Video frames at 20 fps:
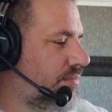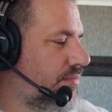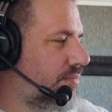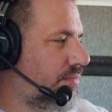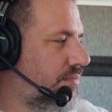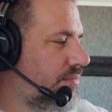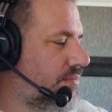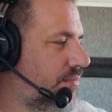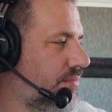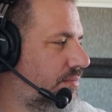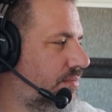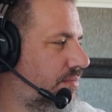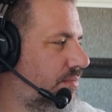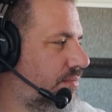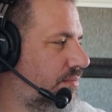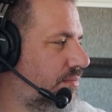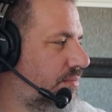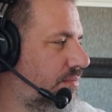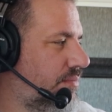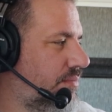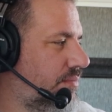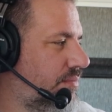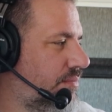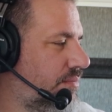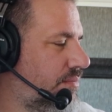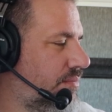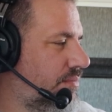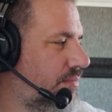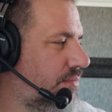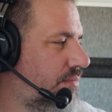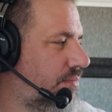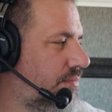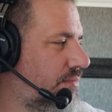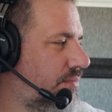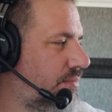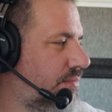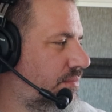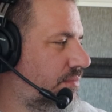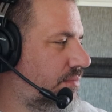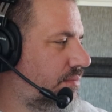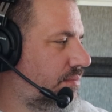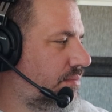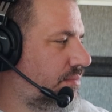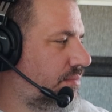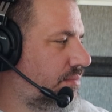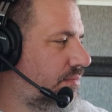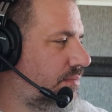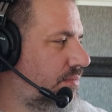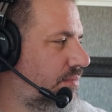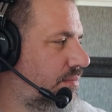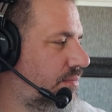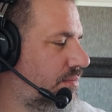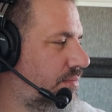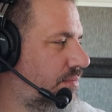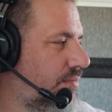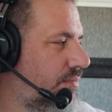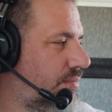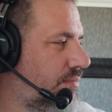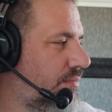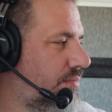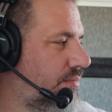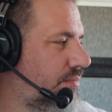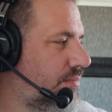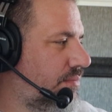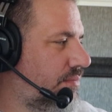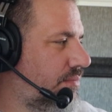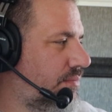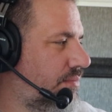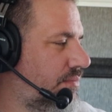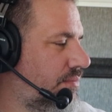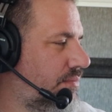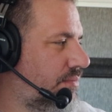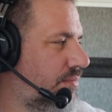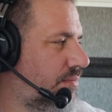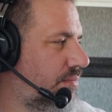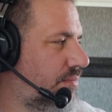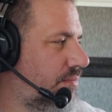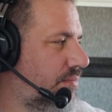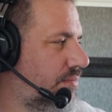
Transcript: No words are spoken by the person on screen.